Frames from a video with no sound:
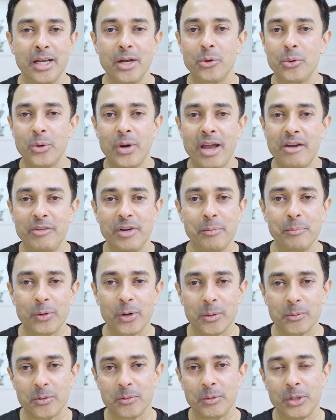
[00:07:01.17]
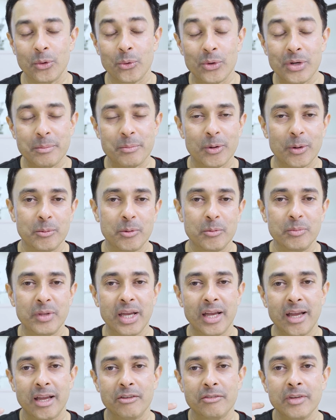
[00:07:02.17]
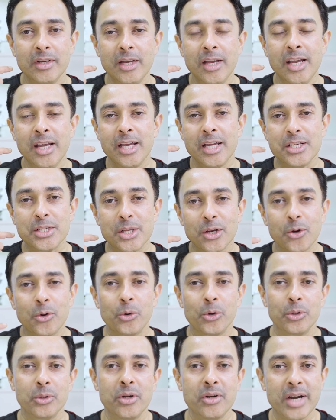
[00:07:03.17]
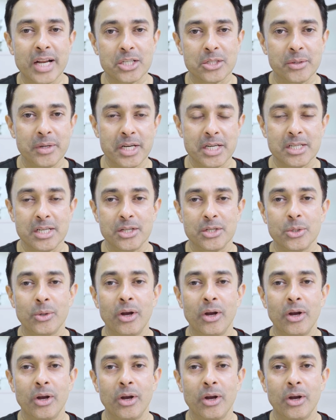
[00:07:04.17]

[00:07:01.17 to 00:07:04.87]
They don't have any problem. The only problem they have is the coronal restoration.